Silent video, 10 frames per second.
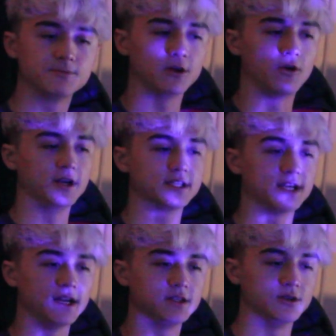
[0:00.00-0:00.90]
So I
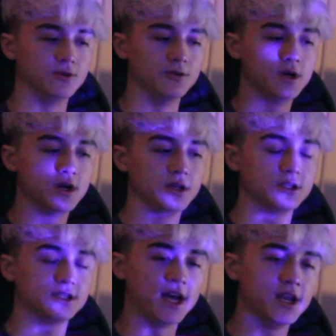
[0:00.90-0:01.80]
decided to
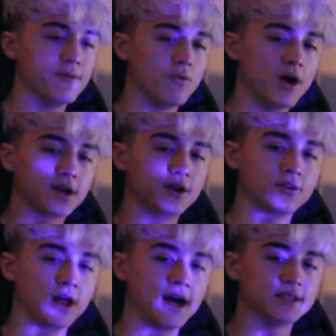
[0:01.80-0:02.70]
stand up, walk out of
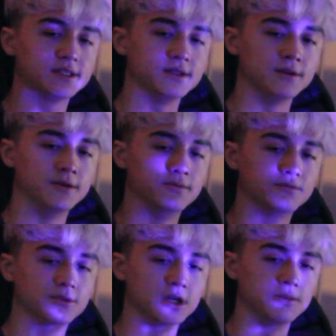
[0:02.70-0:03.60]
class, and
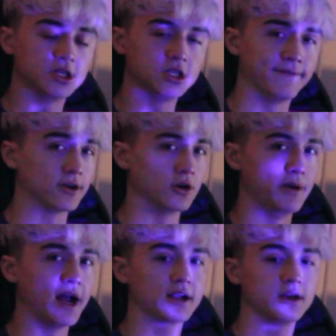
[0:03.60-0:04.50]
pretty much never go
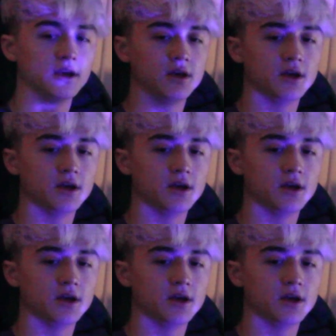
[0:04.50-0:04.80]
back.